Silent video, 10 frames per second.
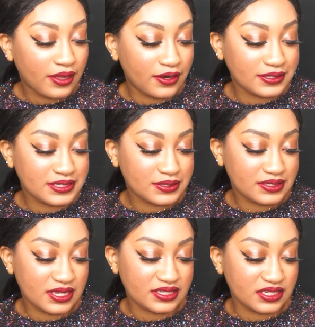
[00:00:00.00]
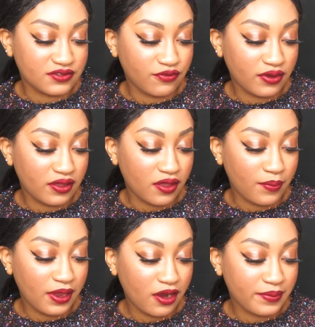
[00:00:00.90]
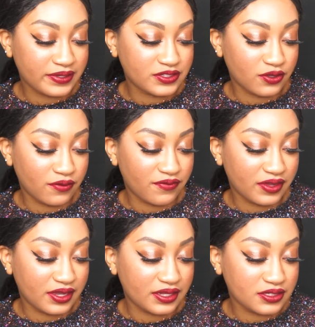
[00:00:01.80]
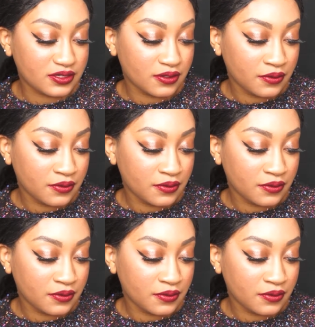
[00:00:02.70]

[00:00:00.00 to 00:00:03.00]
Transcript: It also says it's free of paraben sulfates.